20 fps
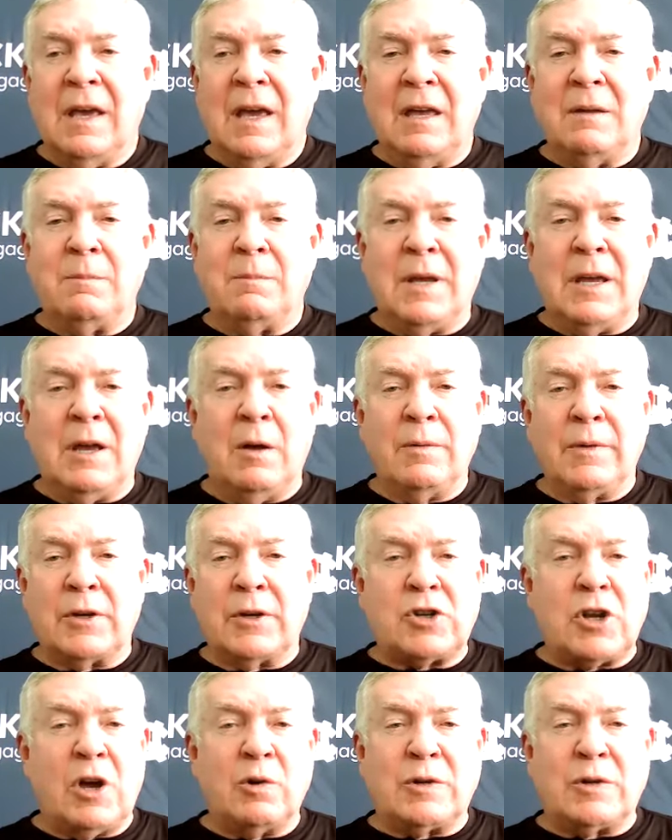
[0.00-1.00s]
and be on the
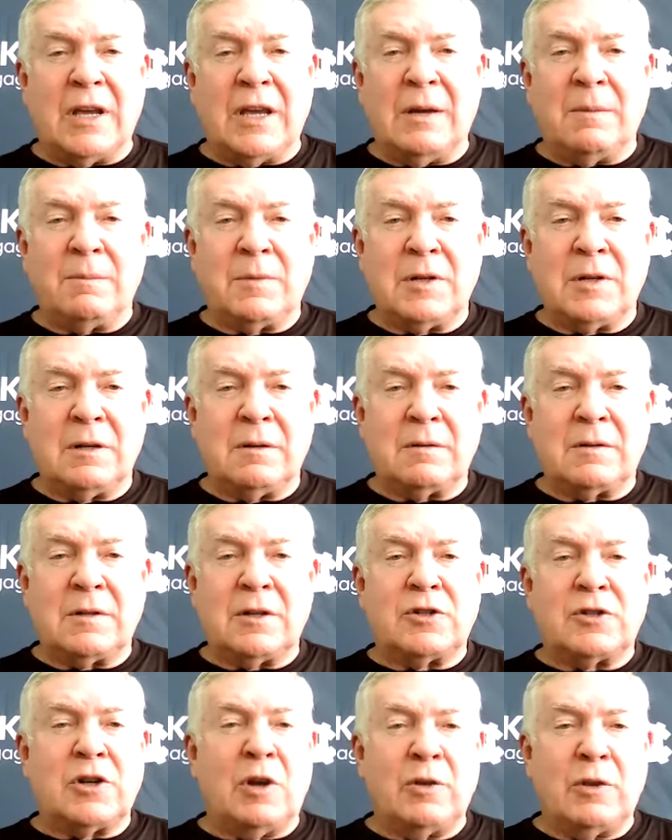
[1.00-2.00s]
show team
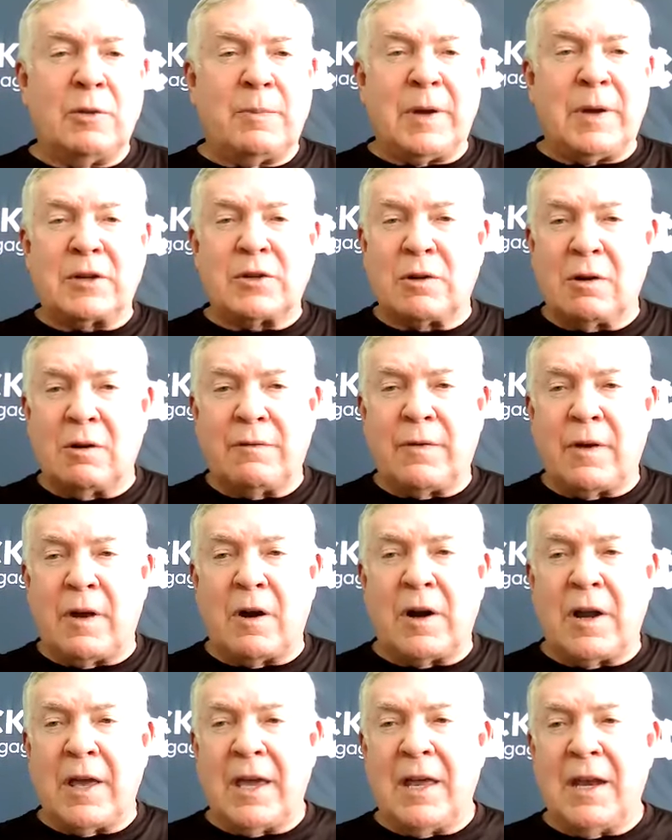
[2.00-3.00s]
to show the picture of
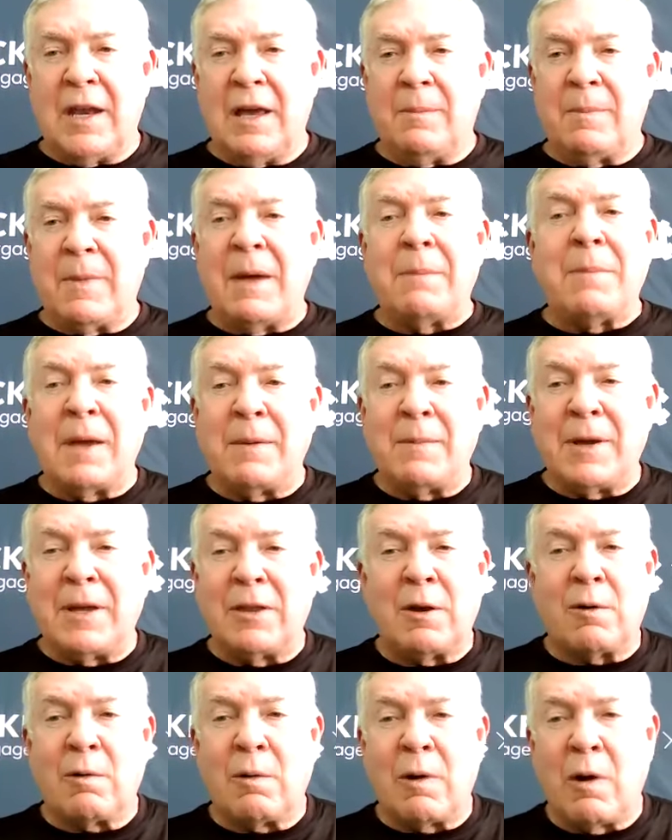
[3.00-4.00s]
Florida A&M. That may be
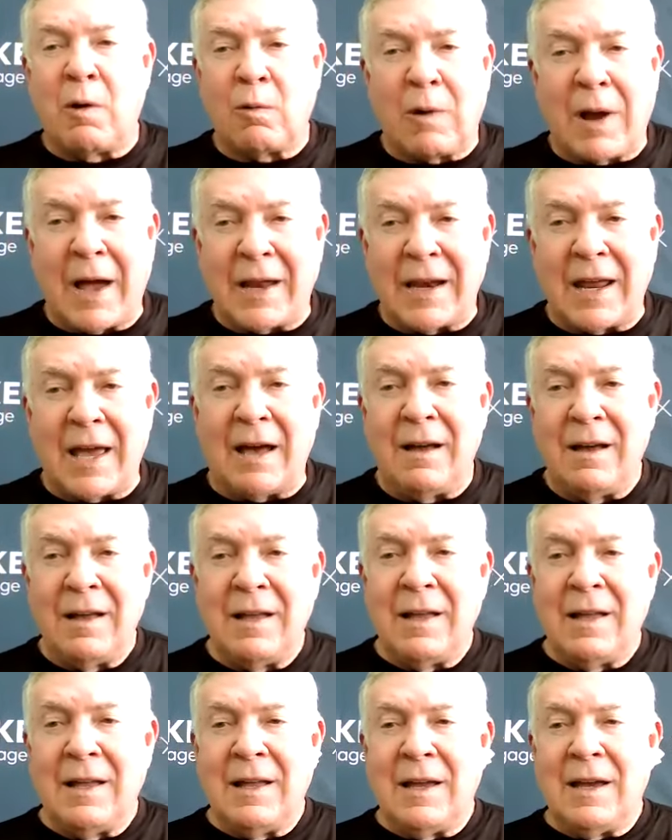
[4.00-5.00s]
their role right now,
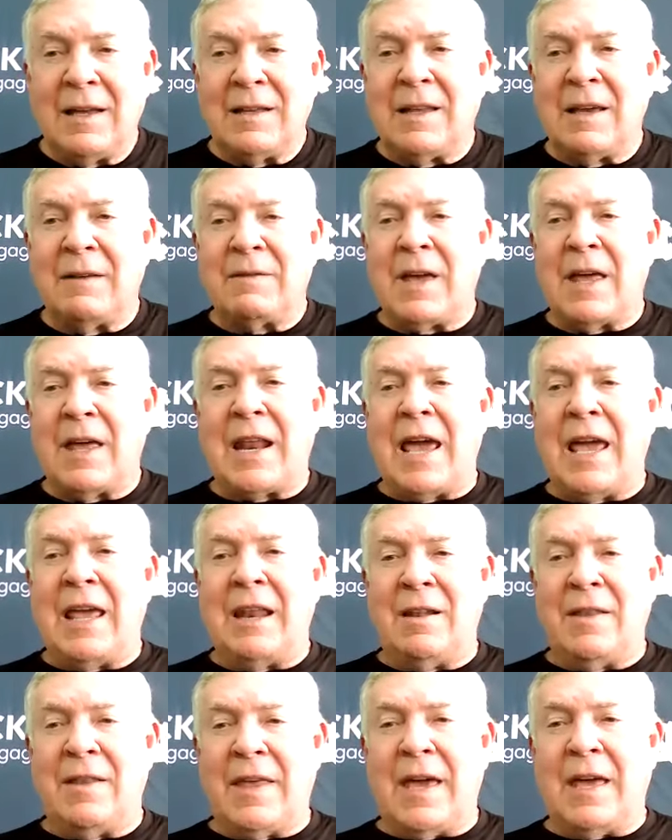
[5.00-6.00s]
and they've got to
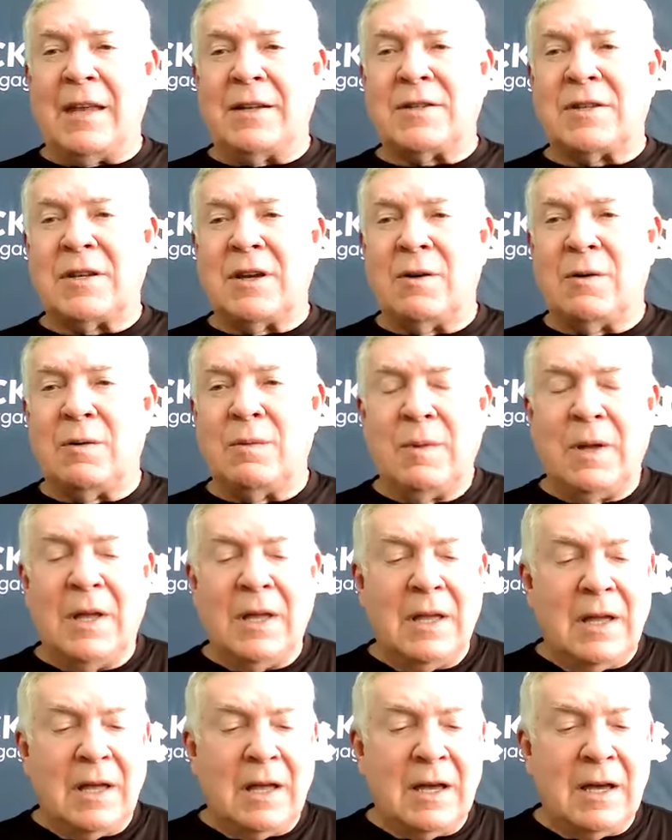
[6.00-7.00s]
handle that. So,
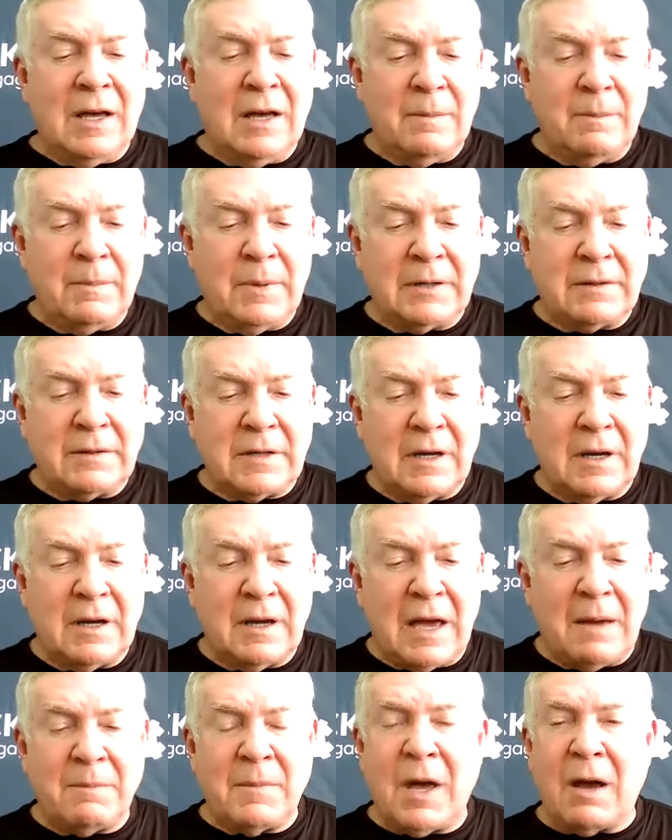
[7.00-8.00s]
but
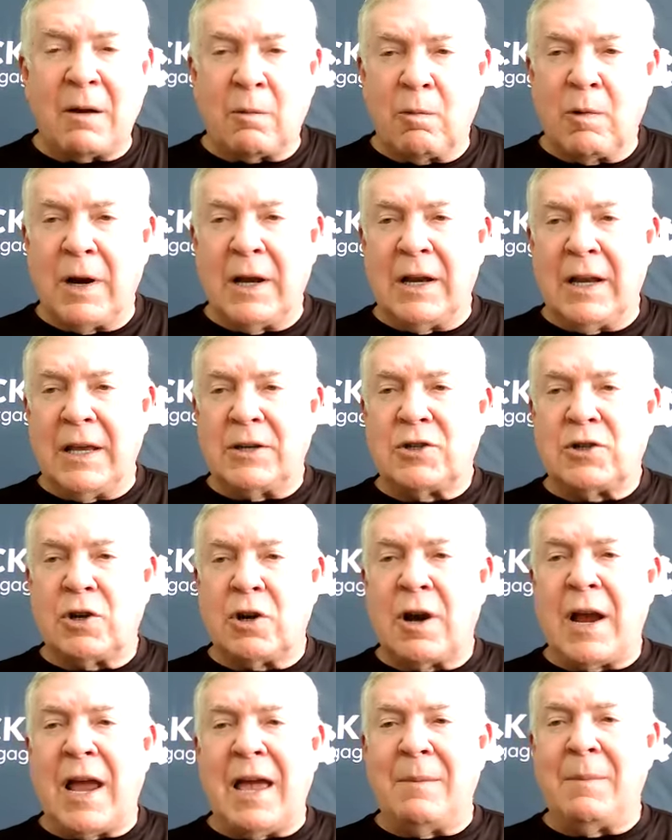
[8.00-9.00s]
I'm not really
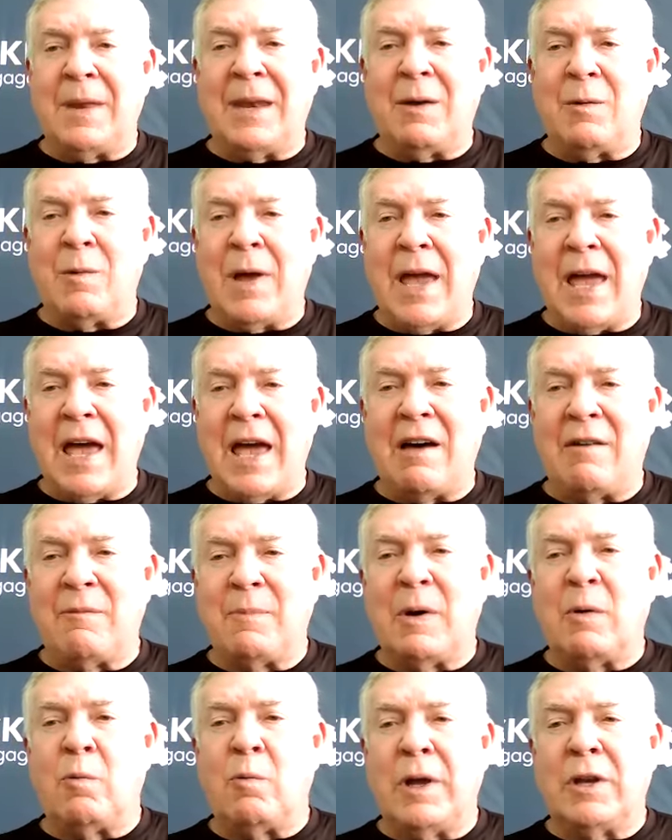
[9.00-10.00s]
sure how many we have,
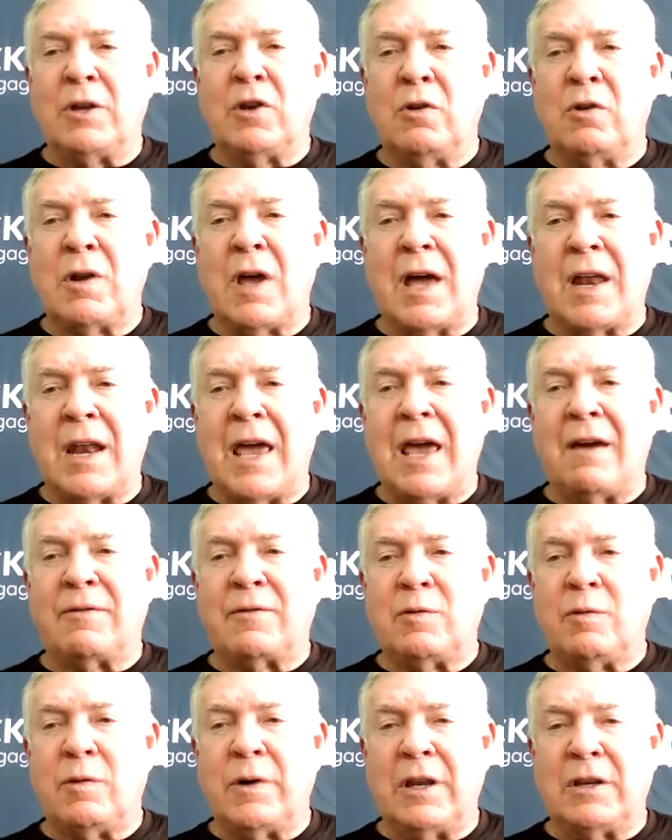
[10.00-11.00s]
but we do not have
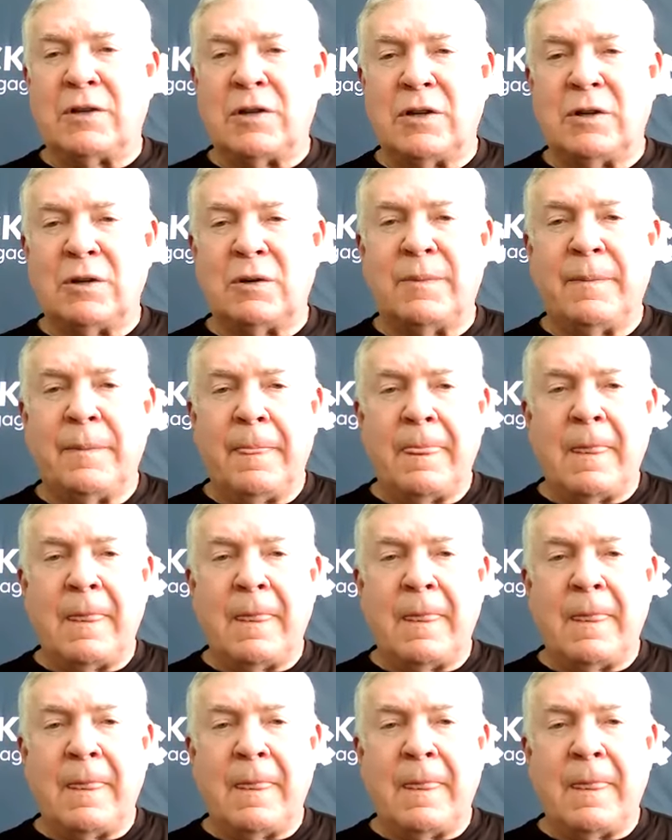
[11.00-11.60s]
22